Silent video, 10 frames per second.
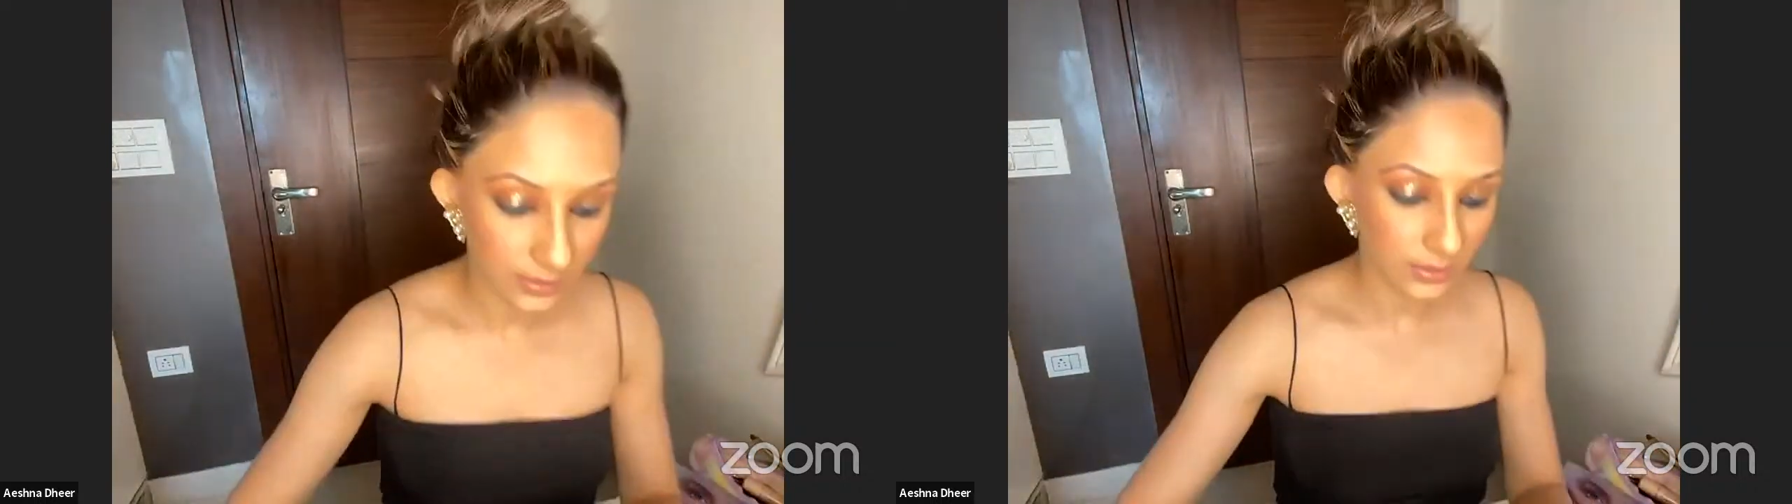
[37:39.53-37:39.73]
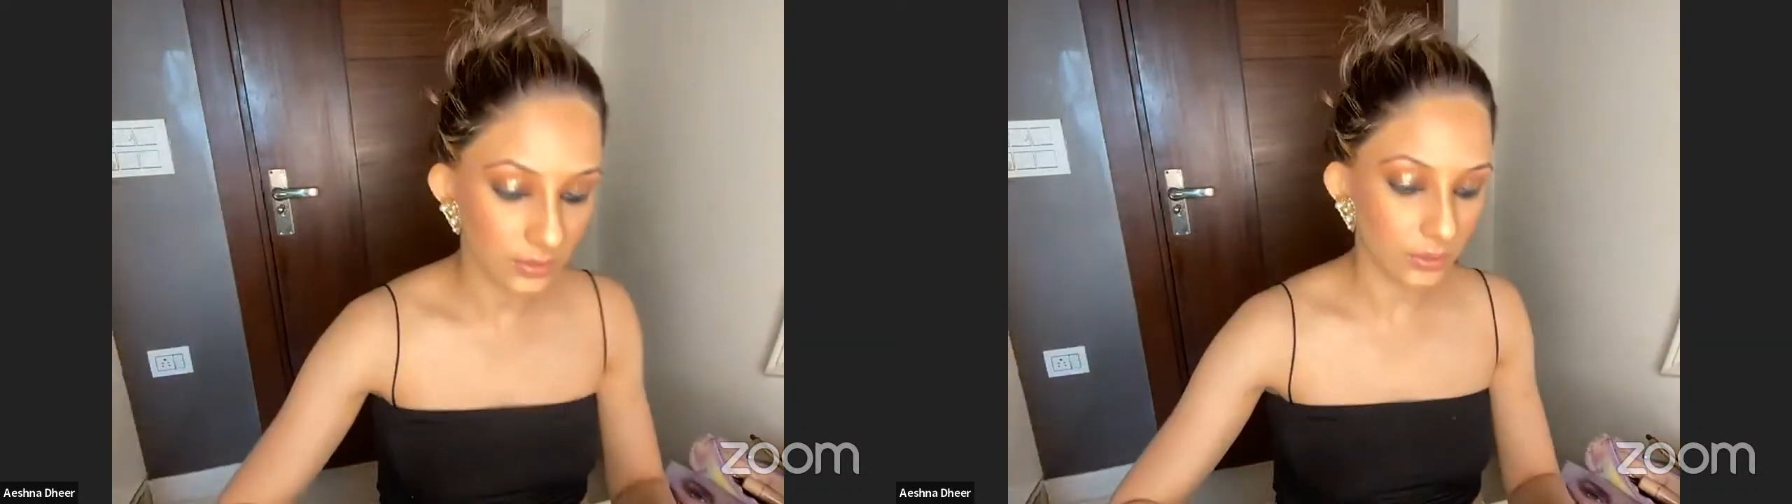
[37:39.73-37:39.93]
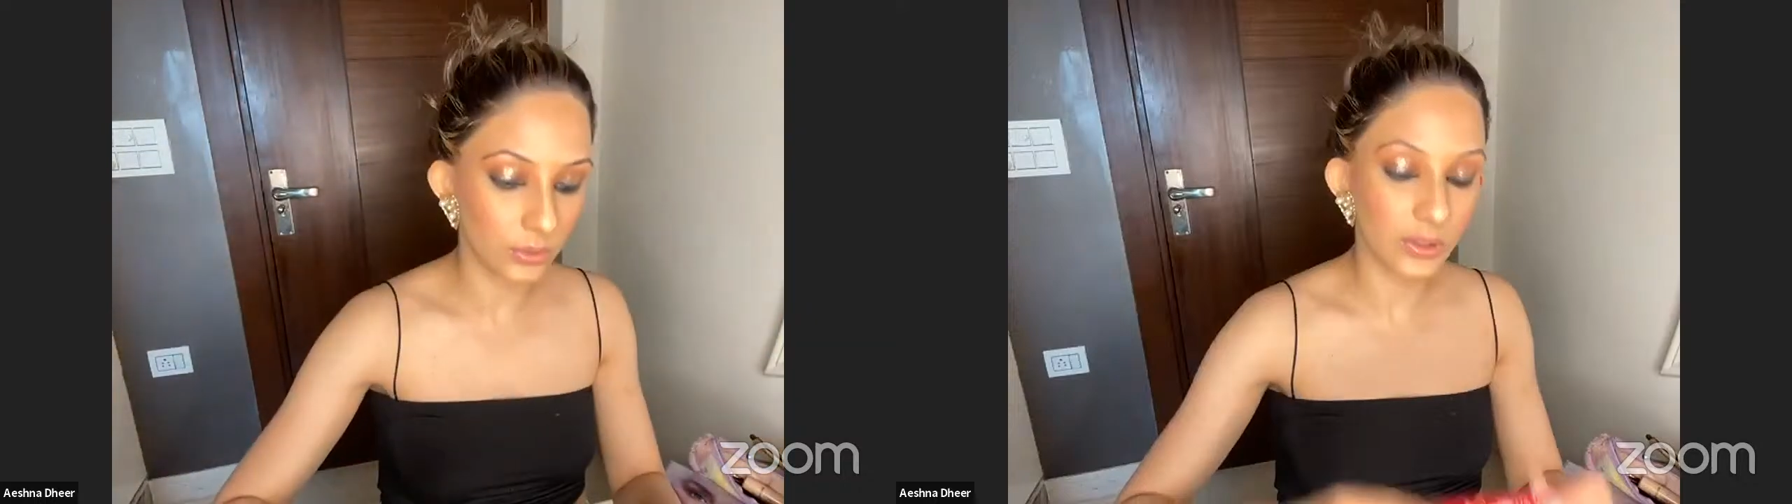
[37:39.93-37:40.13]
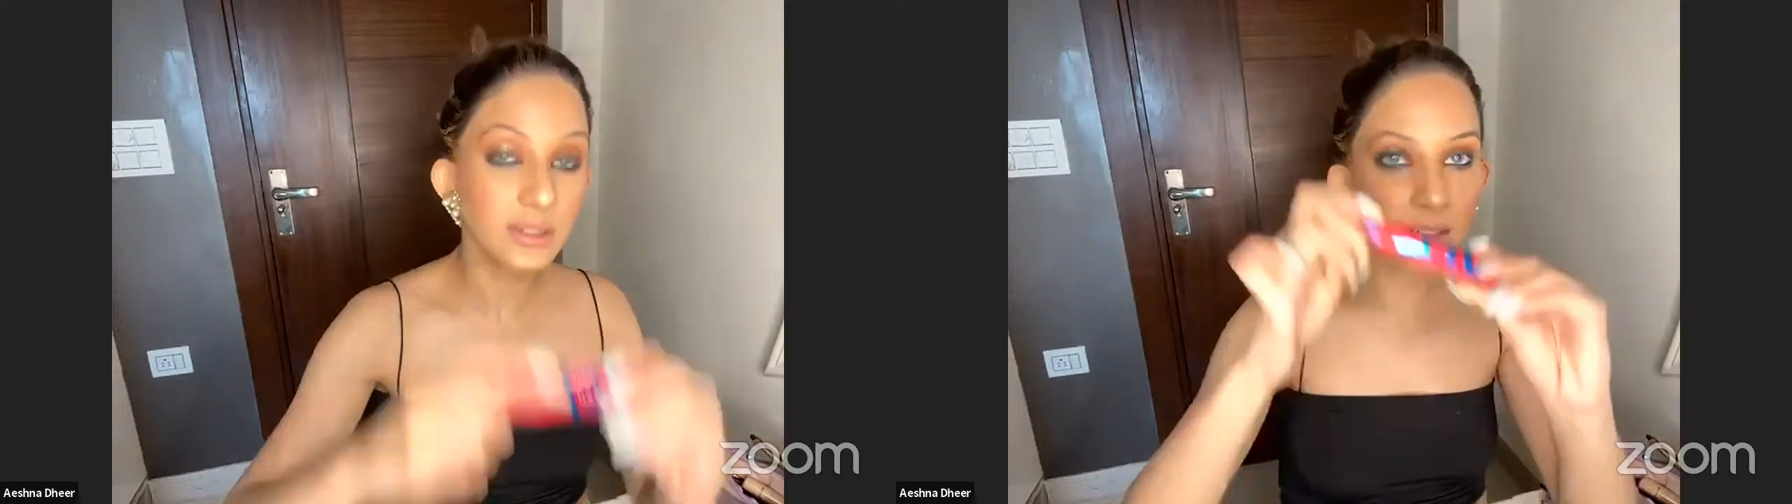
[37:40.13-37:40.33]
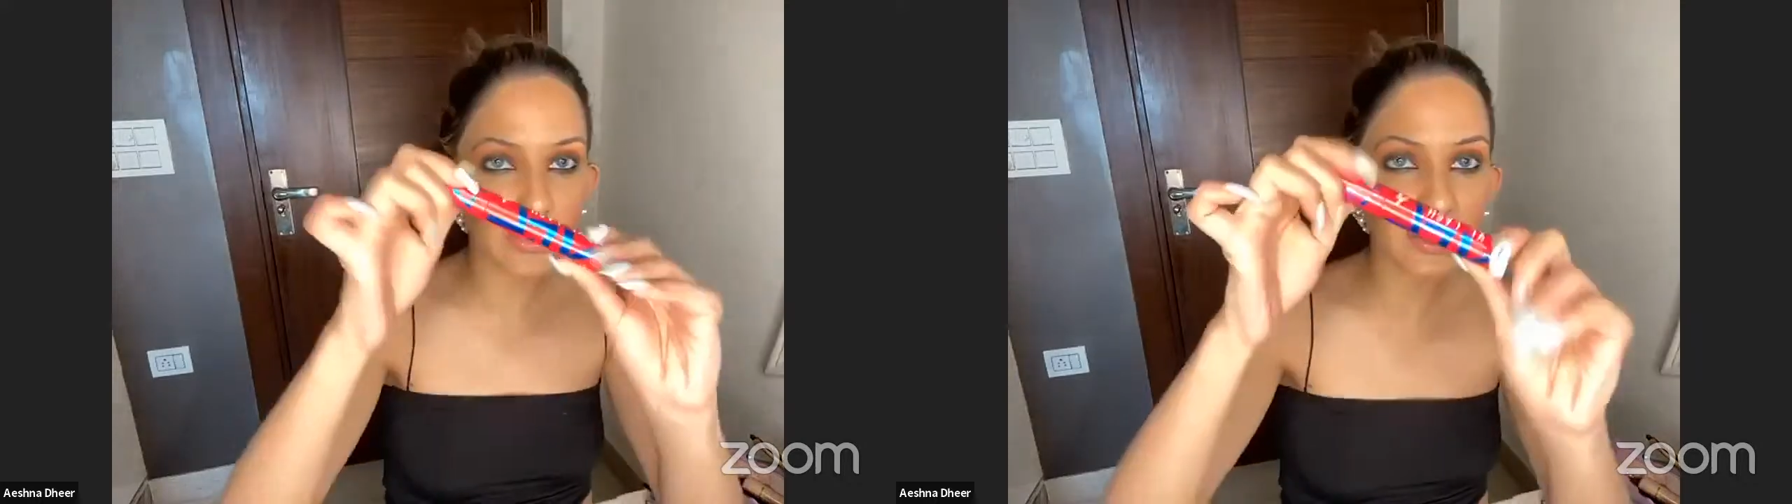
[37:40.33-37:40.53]
So
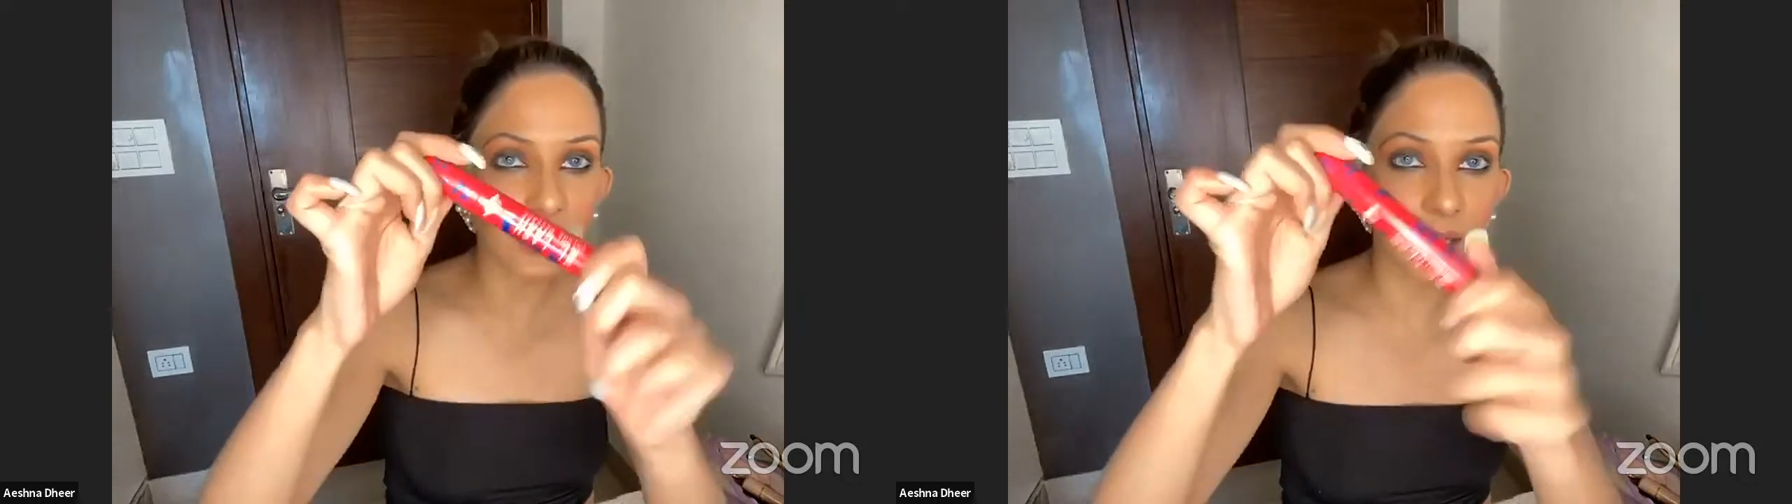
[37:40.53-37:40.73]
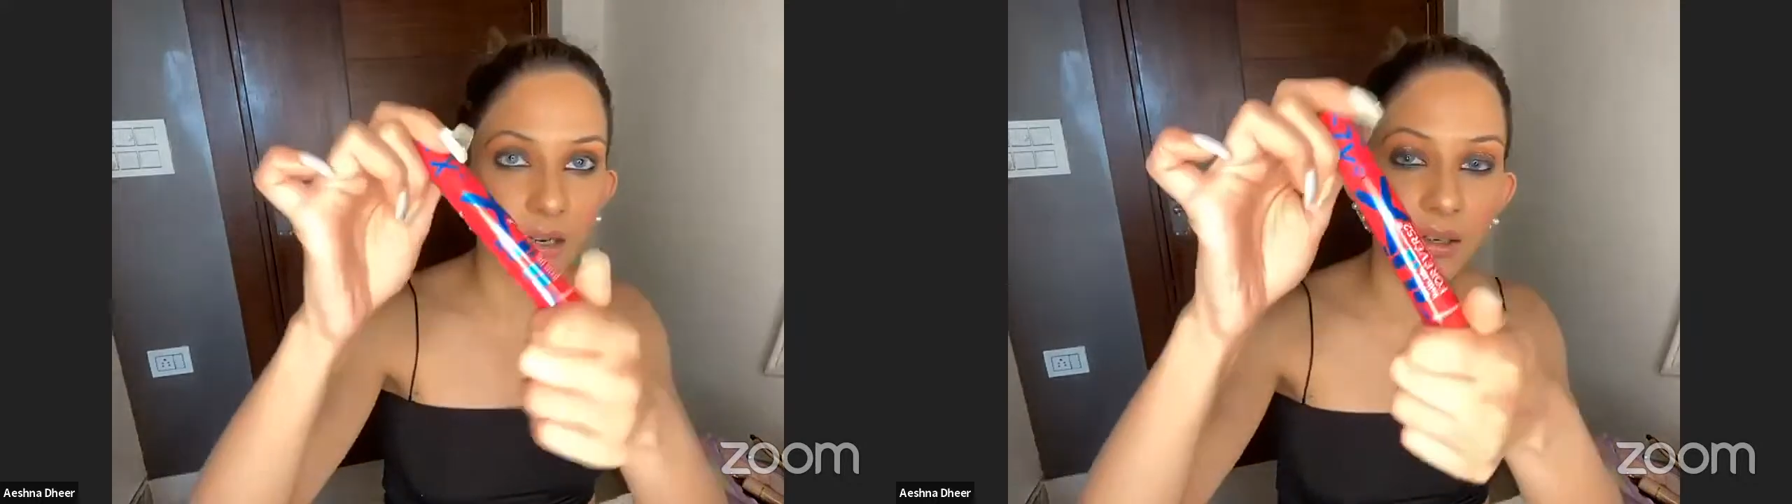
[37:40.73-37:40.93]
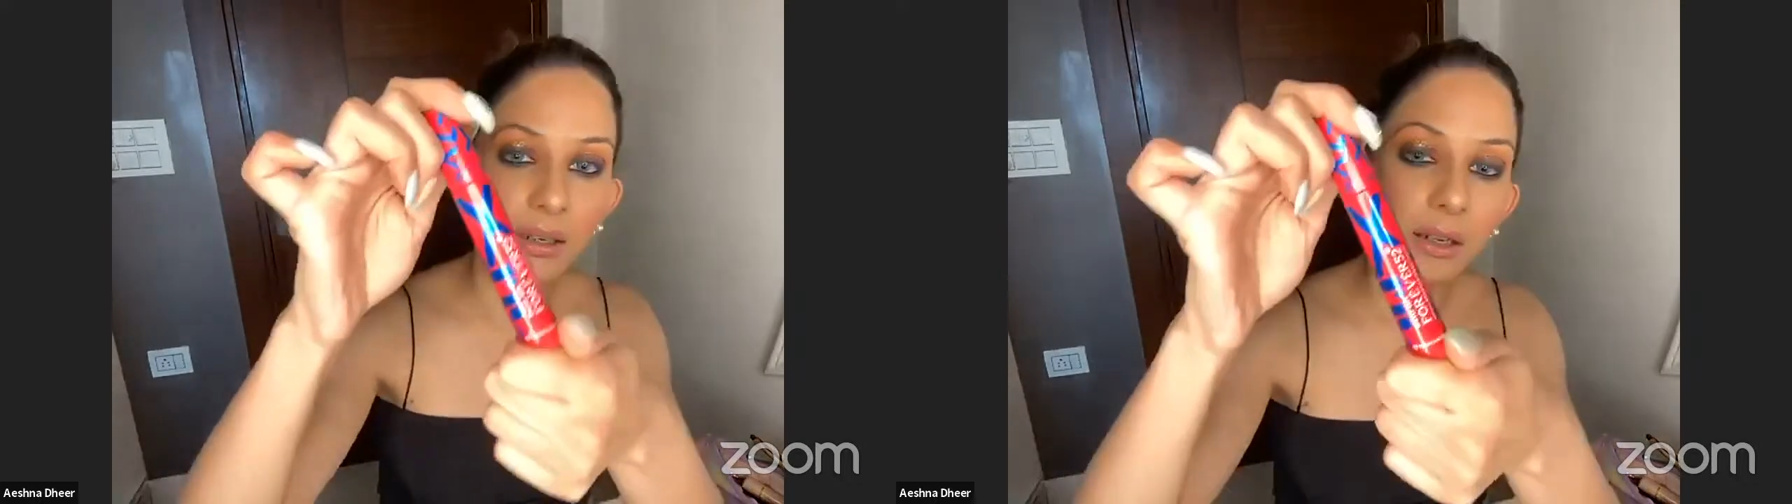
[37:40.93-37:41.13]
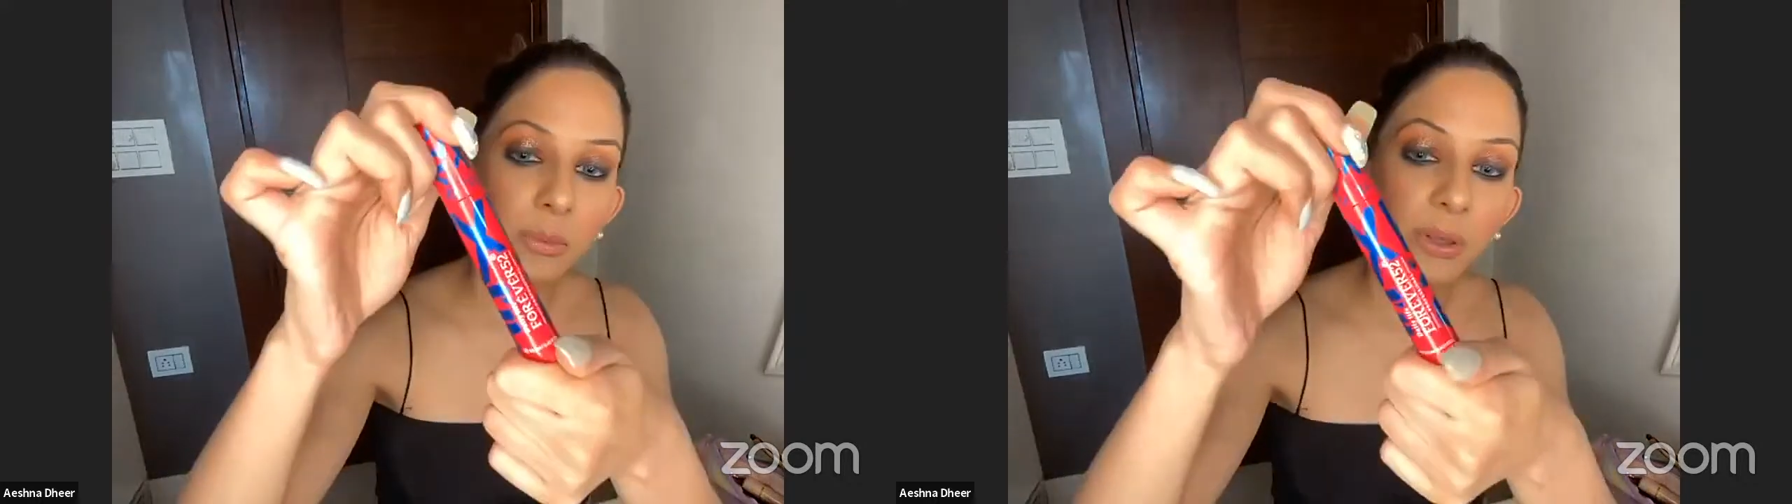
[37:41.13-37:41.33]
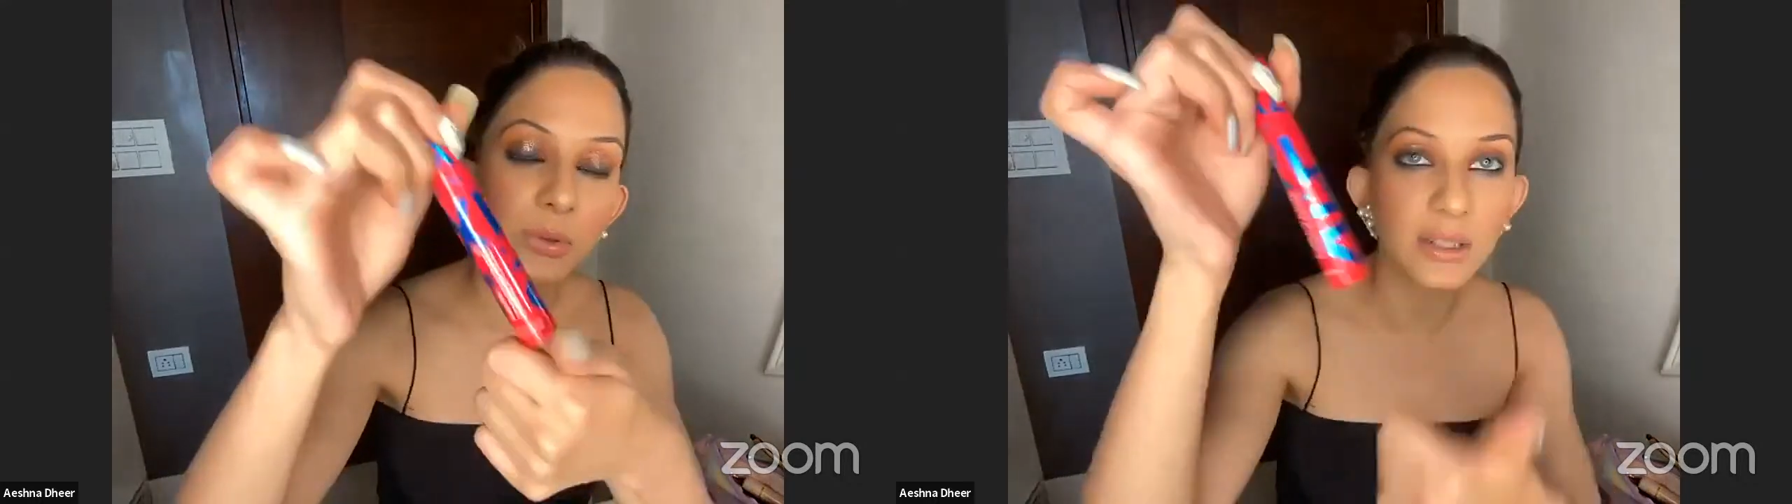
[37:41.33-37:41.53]
this is the mascara that I'll
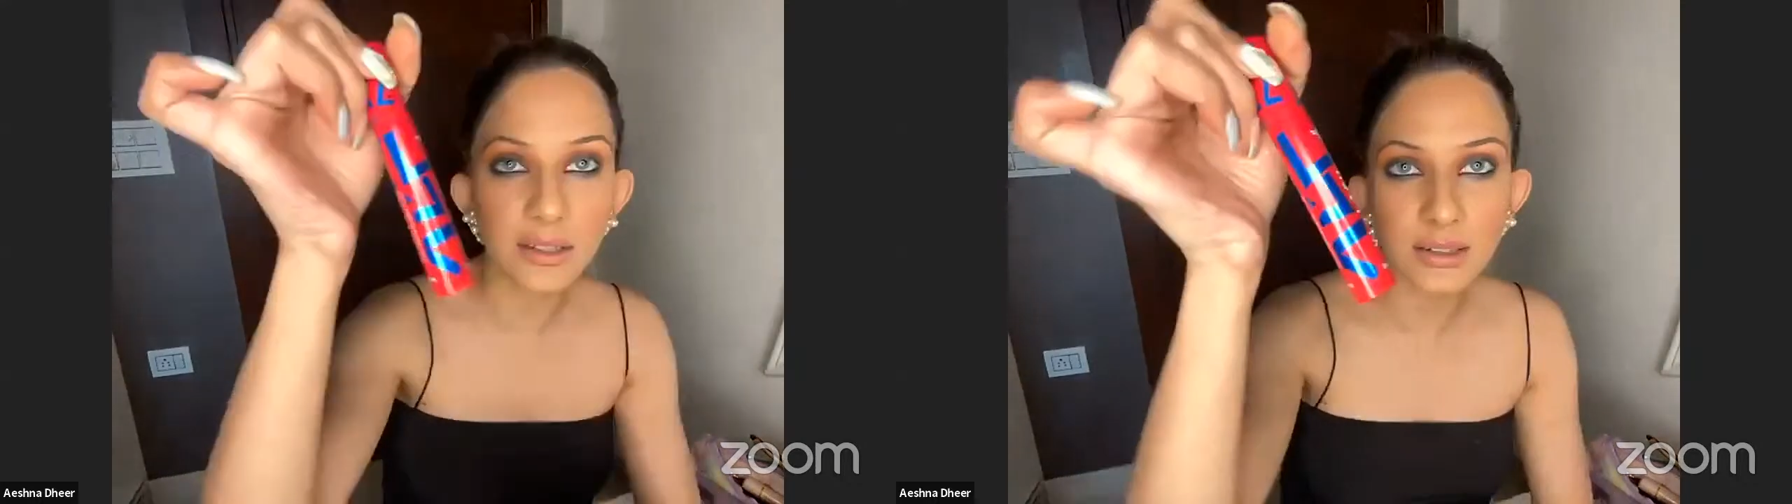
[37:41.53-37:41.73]
be using.